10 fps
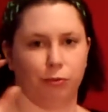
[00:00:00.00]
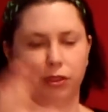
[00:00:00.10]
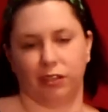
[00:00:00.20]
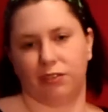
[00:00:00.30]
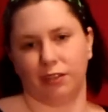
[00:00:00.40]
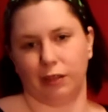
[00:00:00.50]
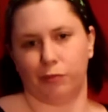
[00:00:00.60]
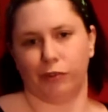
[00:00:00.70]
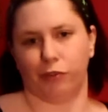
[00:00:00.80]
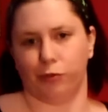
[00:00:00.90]
when the
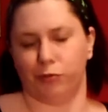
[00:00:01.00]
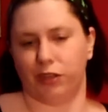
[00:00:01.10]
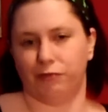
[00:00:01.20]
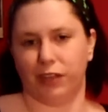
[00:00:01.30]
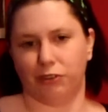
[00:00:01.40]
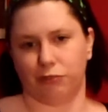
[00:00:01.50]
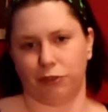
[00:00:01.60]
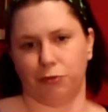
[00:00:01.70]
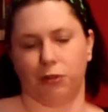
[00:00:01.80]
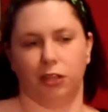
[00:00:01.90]
celebrity room, when the vendor
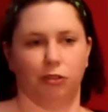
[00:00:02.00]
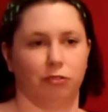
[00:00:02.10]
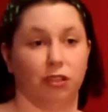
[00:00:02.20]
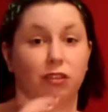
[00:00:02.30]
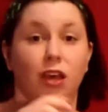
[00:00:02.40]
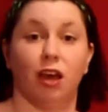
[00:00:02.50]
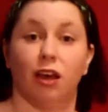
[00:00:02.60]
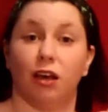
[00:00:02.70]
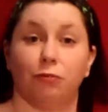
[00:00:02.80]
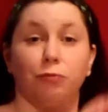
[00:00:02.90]
room closes.
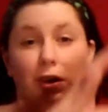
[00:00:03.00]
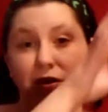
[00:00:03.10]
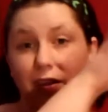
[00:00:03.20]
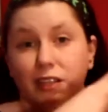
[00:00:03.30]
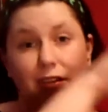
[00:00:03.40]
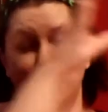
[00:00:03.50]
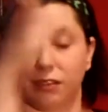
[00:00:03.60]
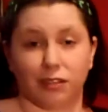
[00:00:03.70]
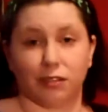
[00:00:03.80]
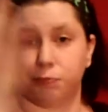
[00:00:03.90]
What is
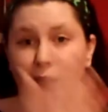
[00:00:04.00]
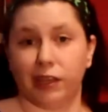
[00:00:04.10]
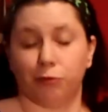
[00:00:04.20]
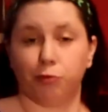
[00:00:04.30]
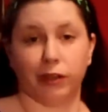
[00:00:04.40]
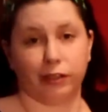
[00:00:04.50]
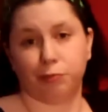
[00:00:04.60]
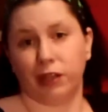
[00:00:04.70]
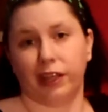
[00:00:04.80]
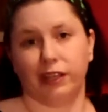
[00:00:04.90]
the display of what
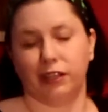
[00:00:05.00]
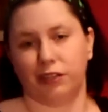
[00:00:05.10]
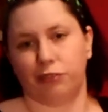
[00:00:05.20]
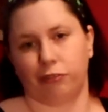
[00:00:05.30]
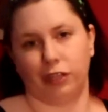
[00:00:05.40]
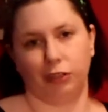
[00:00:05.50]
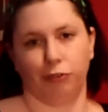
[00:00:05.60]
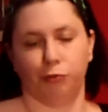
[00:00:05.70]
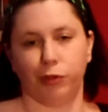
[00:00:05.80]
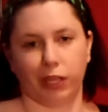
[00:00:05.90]
is playing in the
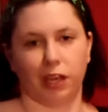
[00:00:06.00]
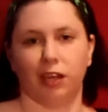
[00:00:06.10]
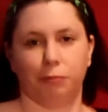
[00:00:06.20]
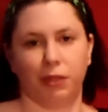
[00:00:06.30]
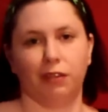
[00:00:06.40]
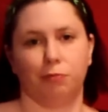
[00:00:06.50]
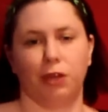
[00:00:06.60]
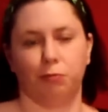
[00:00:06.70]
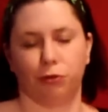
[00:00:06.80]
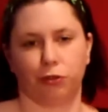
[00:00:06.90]
screening room? We got a piece of
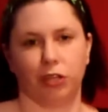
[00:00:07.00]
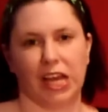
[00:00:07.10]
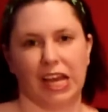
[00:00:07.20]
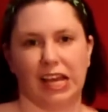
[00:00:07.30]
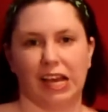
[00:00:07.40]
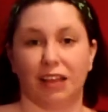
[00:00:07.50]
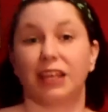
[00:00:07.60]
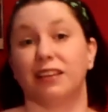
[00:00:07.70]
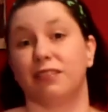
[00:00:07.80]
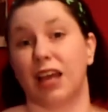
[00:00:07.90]
paper, I
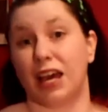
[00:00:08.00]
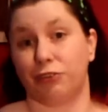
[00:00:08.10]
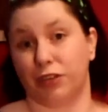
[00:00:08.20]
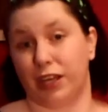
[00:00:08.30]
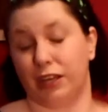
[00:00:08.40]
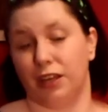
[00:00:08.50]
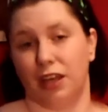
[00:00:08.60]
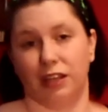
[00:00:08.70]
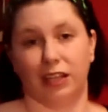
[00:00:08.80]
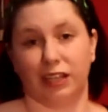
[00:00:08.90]
think Saturday.
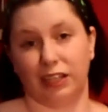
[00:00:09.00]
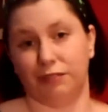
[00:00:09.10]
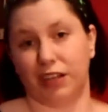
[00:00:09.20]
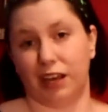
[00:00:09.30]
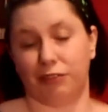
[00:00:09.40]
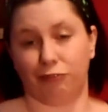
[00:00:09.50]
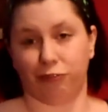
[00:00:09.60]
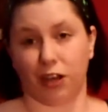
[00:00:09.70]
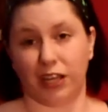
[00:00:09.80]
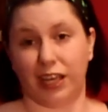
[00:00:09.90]
They didn't even have it
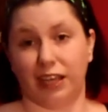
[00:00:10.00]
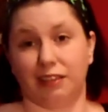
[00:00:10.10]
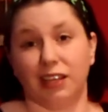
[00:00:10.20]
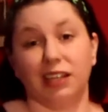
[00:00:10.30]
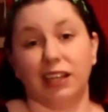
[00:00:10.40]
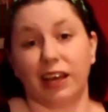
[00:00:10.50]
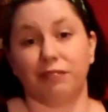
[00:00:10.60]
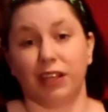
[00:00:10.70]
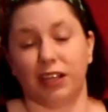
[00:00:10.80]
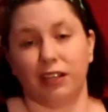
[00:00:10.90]
Friday. They didn't
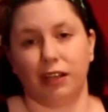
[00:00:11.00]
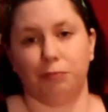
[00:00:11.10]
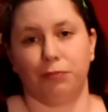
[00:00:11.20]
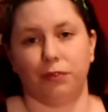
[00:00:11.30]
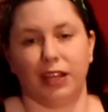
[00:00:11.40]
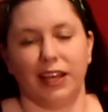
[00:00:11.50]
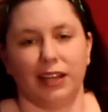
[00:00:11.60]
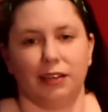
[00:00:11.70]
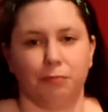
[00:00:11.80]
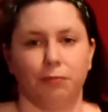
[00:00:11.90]
have it, they
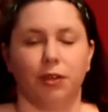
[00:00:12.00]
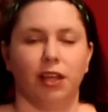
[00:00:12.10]
had a